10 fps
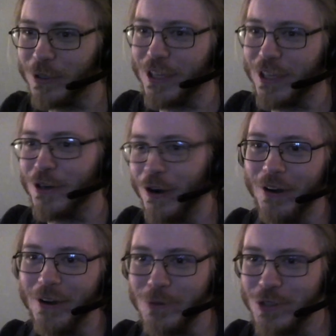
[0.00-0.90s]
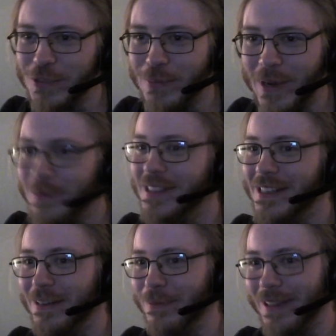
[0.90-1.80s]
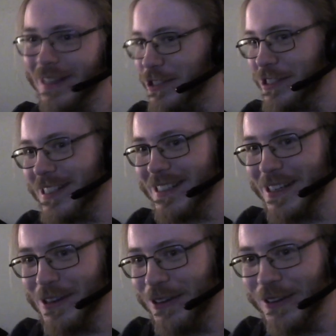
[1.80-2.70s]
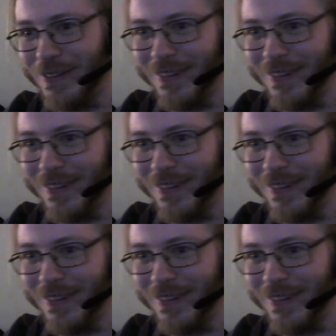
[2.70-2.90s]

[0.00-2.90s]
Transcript: real kindergarten, it was just babysitting, but they just didn't tell you.